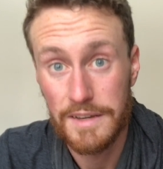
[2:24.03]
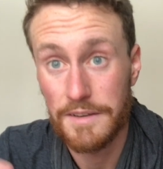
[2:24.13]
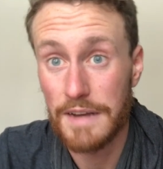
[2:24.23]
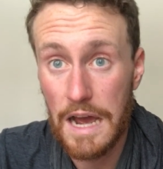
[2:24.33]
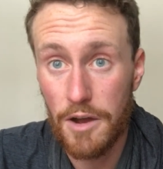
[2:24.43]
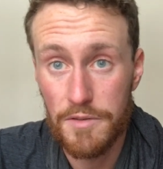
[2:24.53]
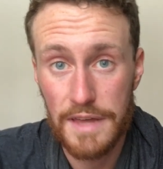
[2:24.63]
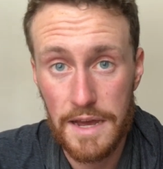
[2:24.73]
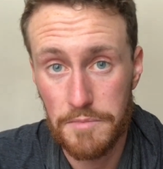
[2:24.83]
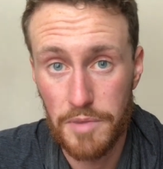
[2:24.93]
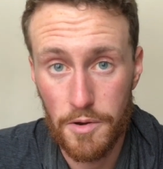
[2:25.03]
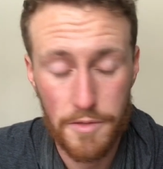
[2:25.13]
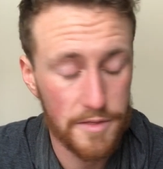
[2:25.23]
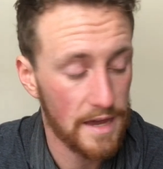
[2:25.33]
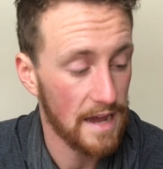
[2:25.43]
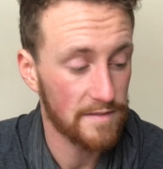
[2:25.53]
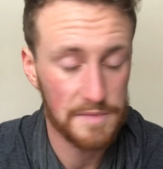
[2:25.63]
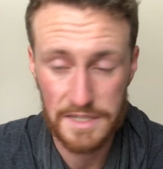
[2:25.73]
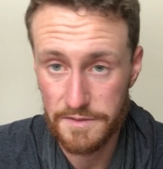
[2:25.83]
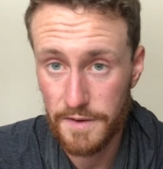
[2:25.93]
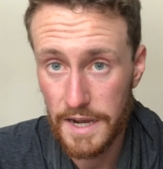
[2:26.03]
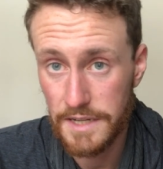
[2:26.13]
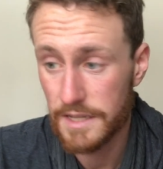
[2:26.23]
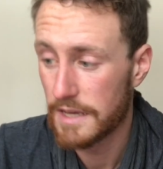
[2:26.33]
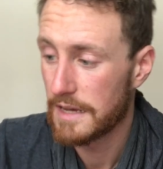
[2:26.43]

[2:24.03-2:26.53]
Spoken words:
Now that both have been defined,